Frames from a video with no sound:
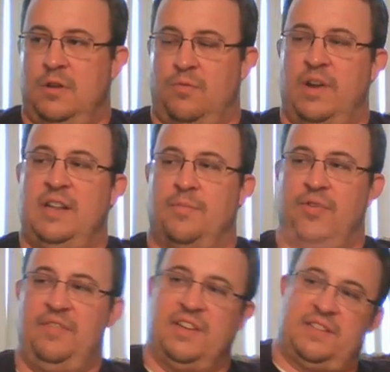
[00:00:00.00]
read the
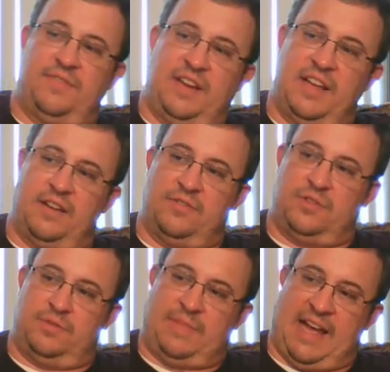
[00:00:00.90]
previous
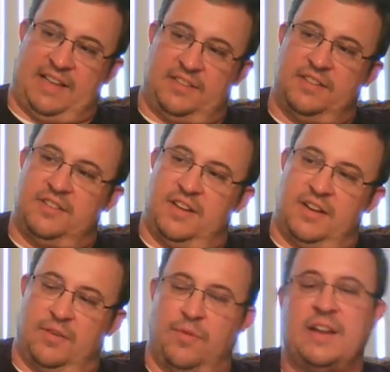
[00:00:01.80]
video's passage and
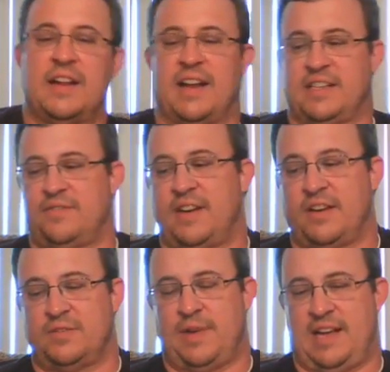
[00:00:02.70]
then read the next
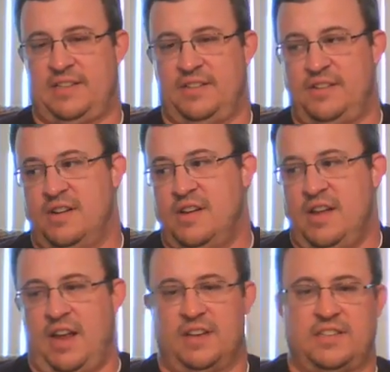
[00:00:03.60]
video's passage.
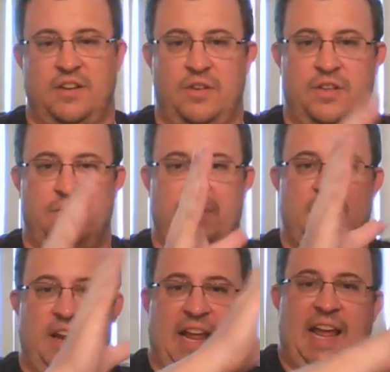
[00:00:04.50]
And so you
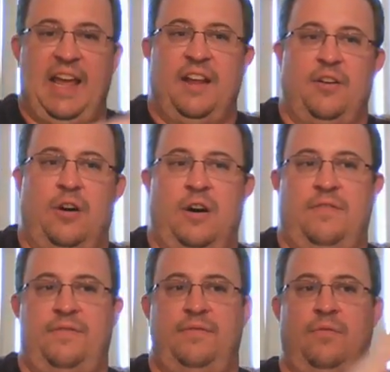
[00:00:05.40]
can hand
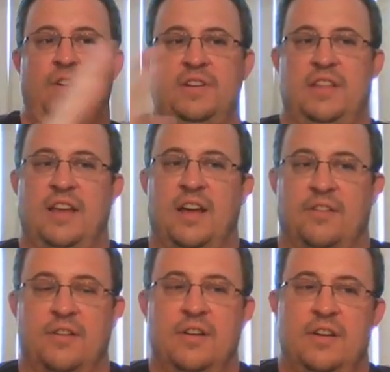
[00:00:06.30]
off one to the
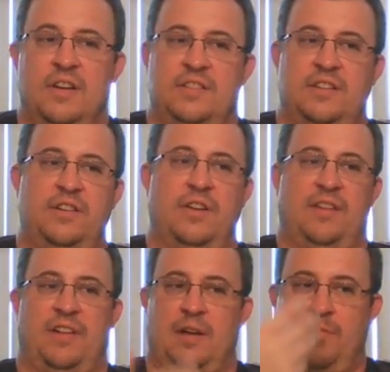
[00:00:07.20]
other. So you'll
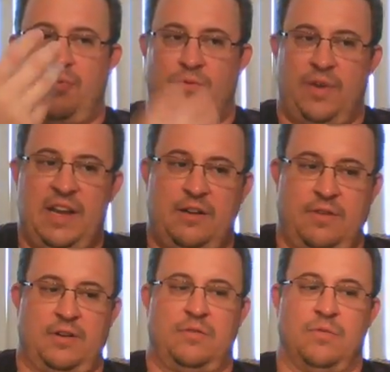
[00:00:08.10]
have like a
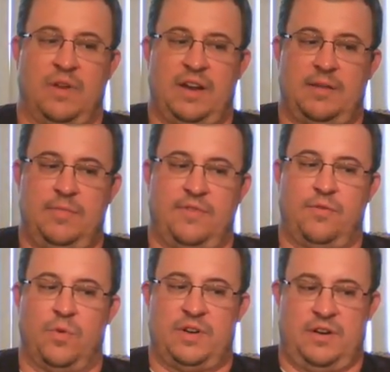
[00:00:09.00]
pre-critical reading
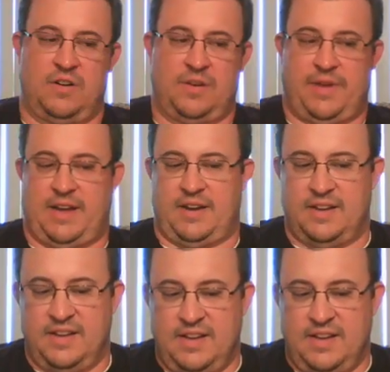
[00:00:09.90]
before we talk about it.